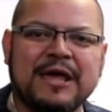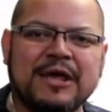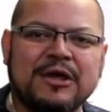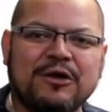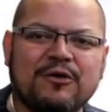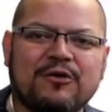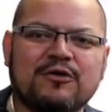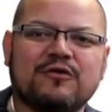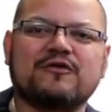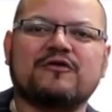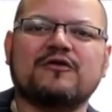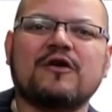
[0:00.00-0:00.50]

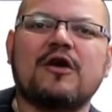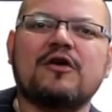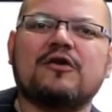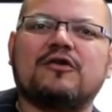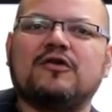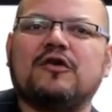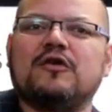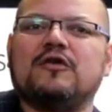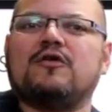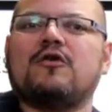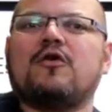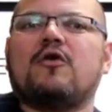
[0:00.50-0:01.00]
you'll start
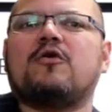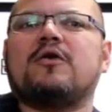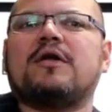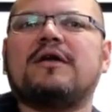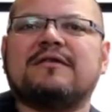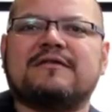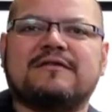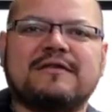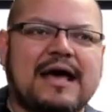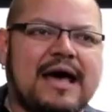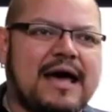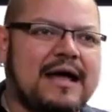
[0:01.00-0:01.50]
to
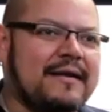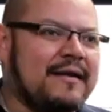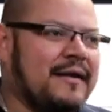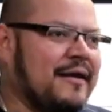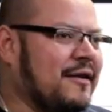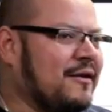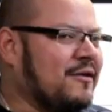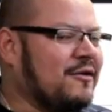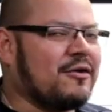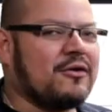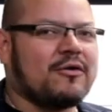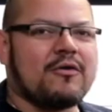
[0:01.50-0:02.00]
notice that,
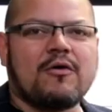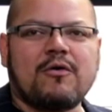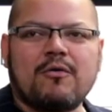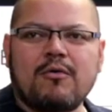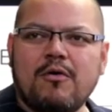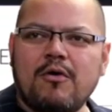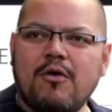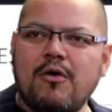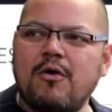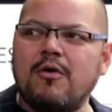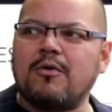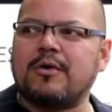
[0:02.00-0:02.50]
you
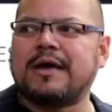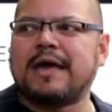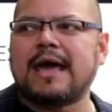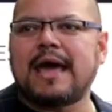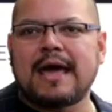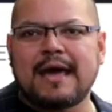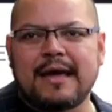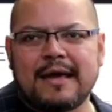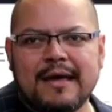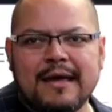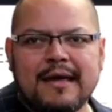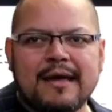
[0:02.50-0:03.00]
know,
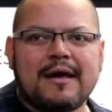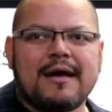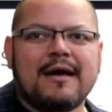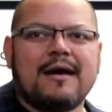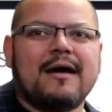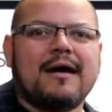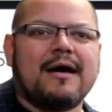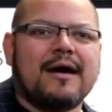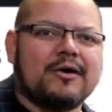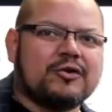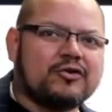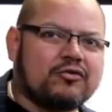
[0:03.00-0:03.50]
okay,
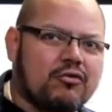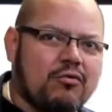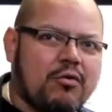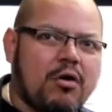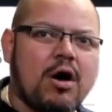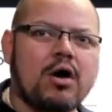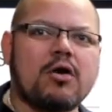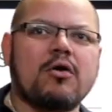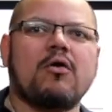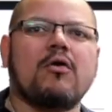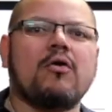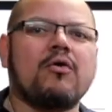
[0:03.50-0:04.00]

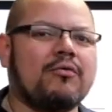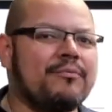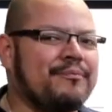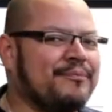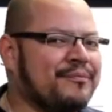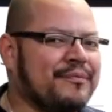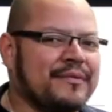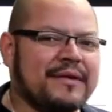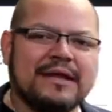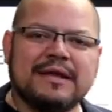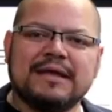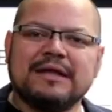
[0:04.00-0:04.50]

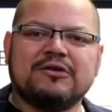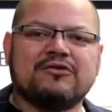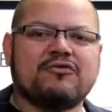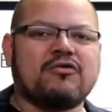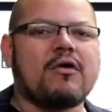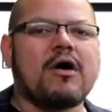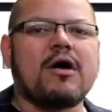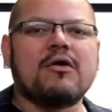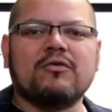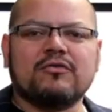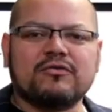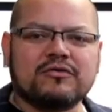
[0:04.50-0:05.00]

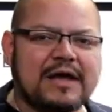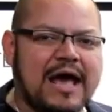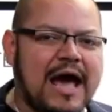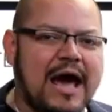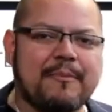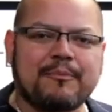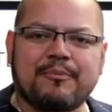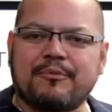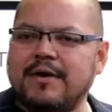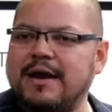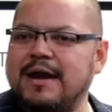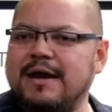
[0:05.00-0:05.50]
Toronto's
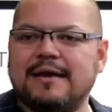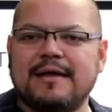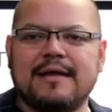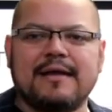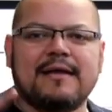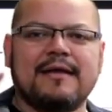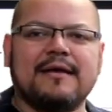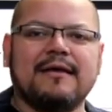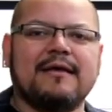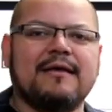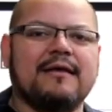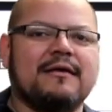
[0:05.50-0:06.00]
cap rate
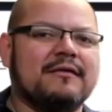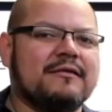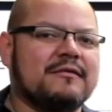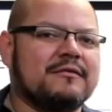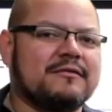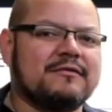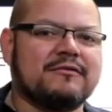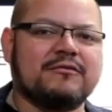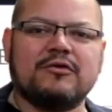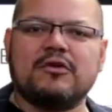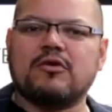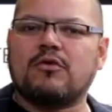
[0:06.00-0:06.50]

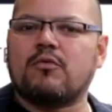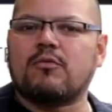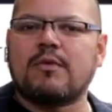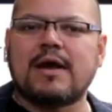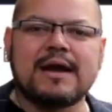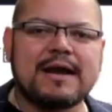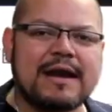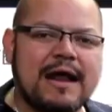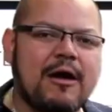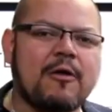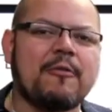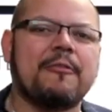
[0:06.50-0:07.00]
is, you know,
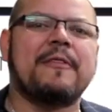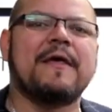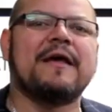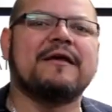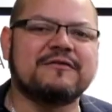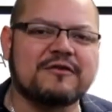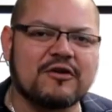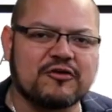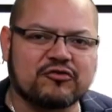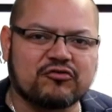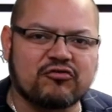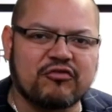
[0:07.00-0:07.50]
right now
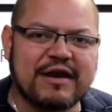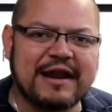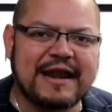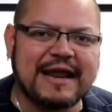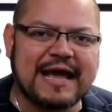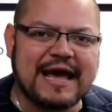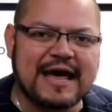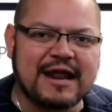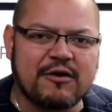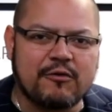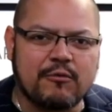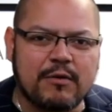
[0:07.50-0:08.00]
things are
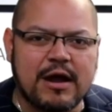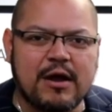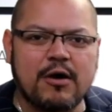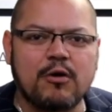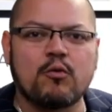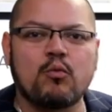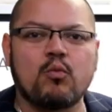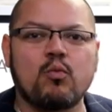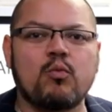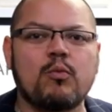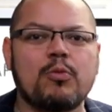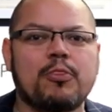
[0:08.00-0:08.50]
trading at
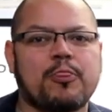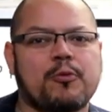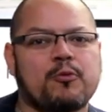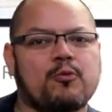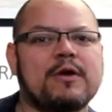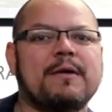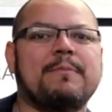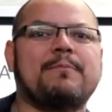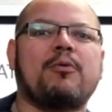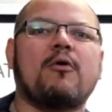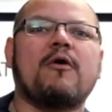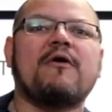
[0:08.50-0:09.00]
around
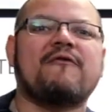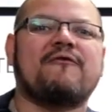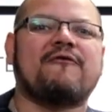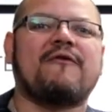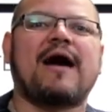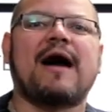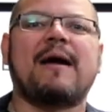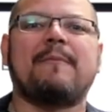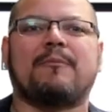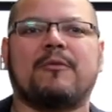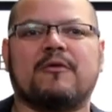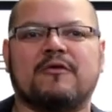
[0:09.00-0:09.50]

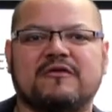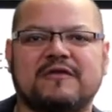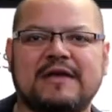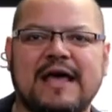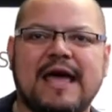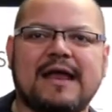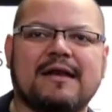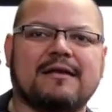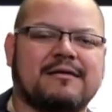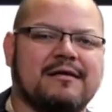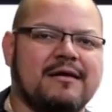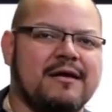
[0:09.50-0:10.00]

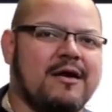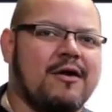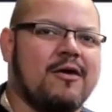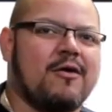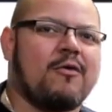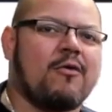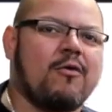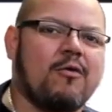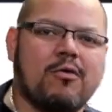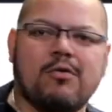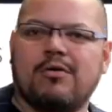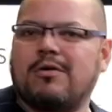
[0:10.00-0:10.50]

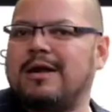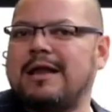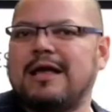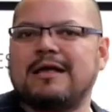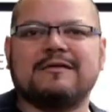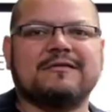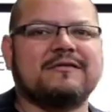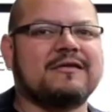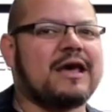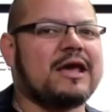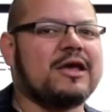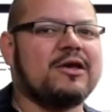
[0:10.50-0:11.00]
3.5%, or
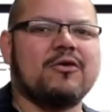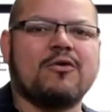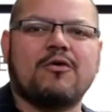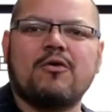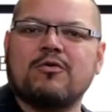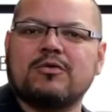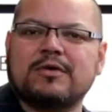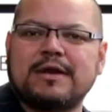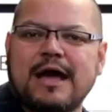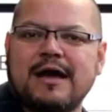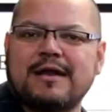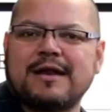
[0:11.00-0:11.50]
let's say you
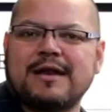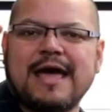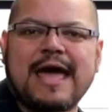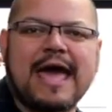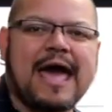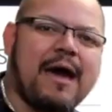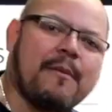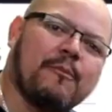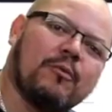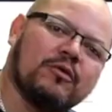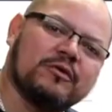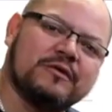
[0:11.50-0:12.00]
go down to
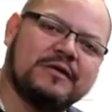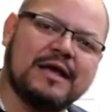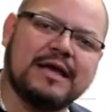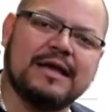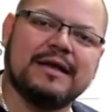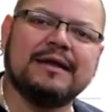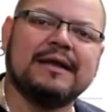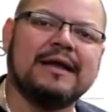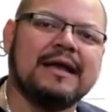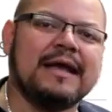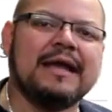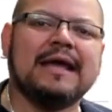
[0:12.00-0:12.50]

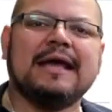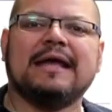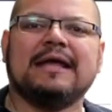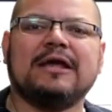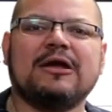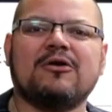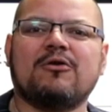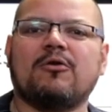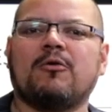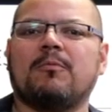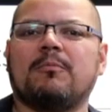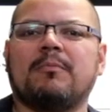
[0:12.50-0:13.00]
Hamilton,
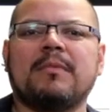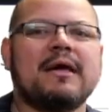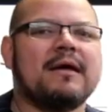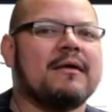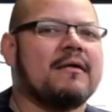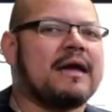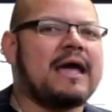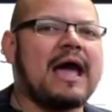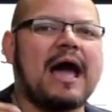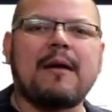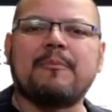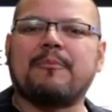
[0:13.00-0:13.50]
you know,
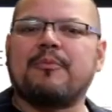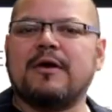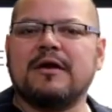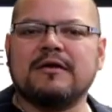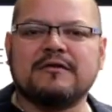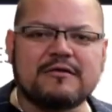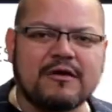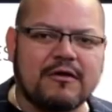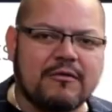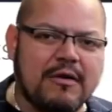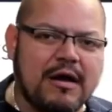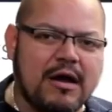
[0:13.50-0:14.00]
cap
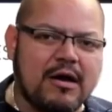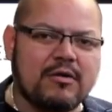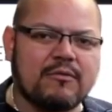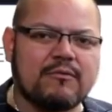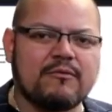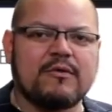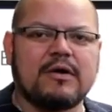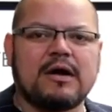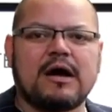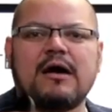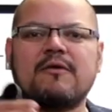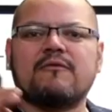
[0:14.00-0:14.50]
rates are
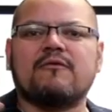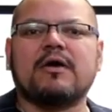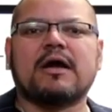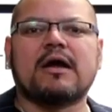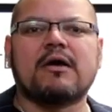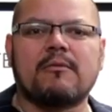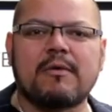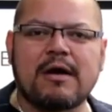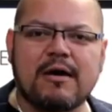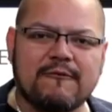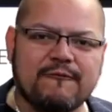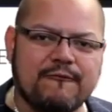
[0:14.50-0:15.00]
around hovering
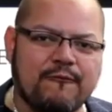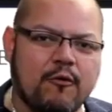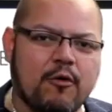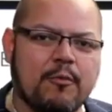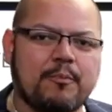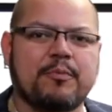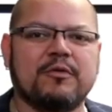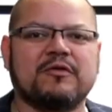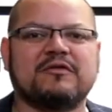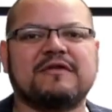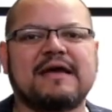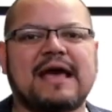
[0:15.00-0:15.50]
around
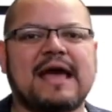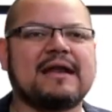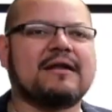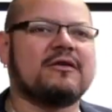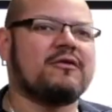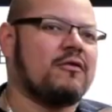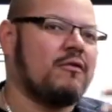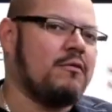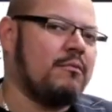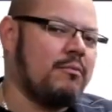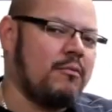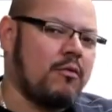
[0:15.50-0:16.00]

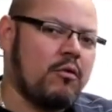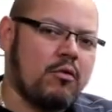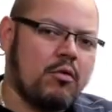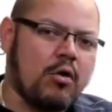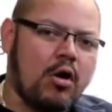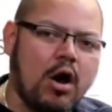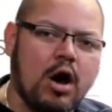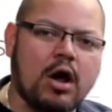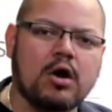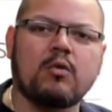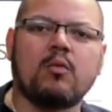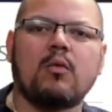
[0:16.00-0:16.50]
4%,
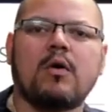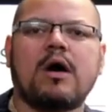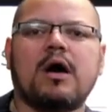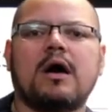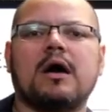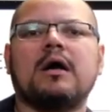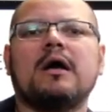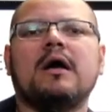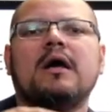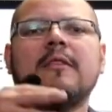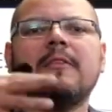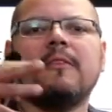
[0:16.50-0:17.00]
or
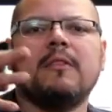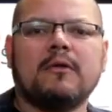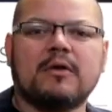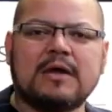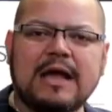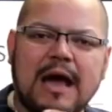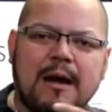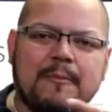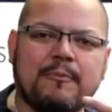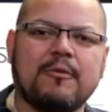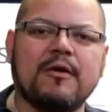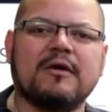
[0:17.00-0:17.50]
Ottawa, the
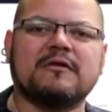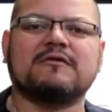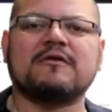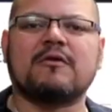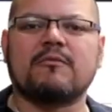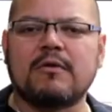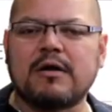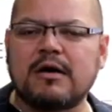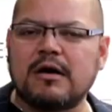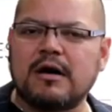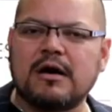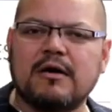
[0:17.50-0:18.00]
cap rates
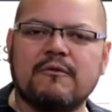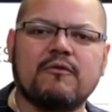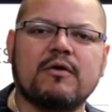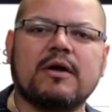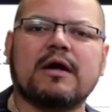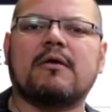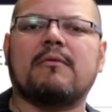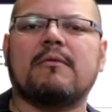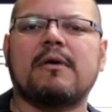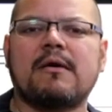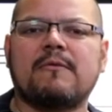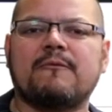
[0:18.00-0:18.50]
are
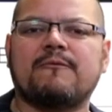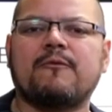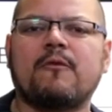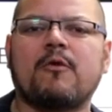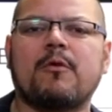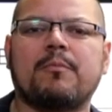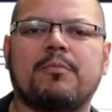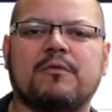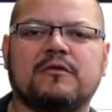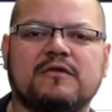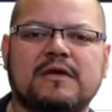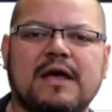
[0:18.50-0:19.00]
hovering around
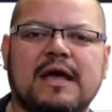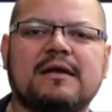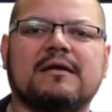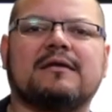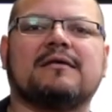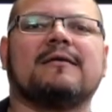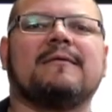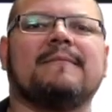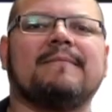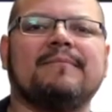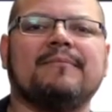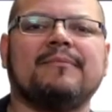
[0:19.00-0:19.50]

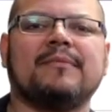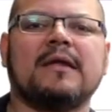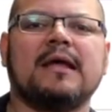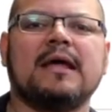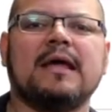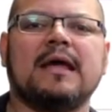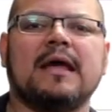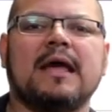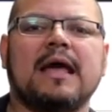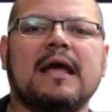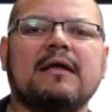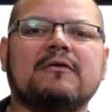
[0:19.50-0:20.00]
4%.
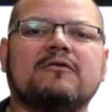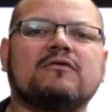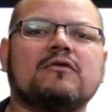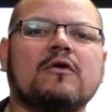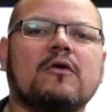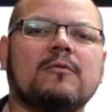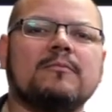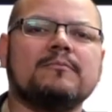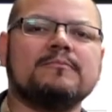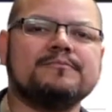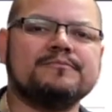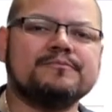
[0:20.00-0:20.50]
And
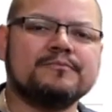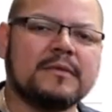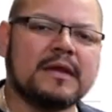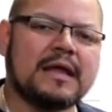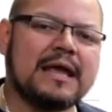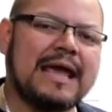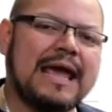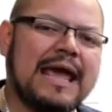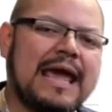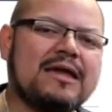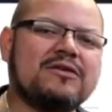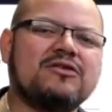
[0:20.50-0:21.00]
so
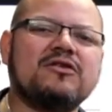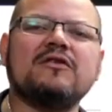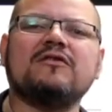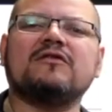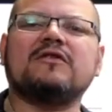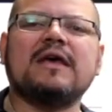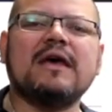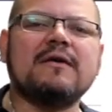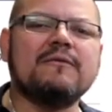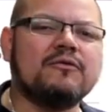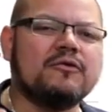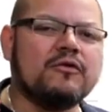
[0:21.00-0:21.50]
it
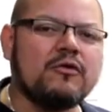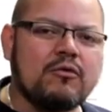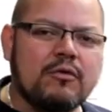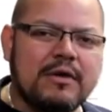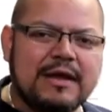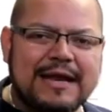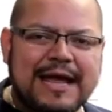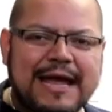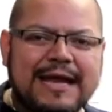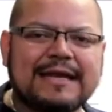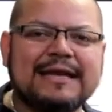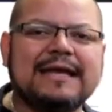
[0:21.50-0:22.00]
just gives you
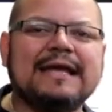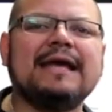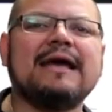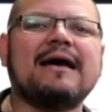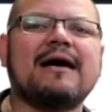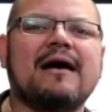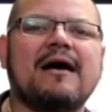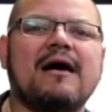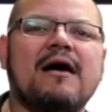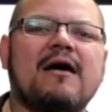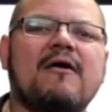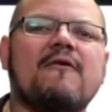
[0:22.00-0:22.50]
an
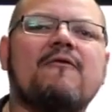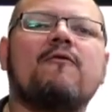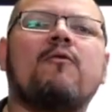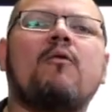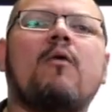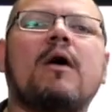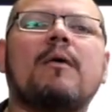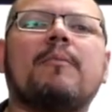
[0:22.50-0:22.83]
idea of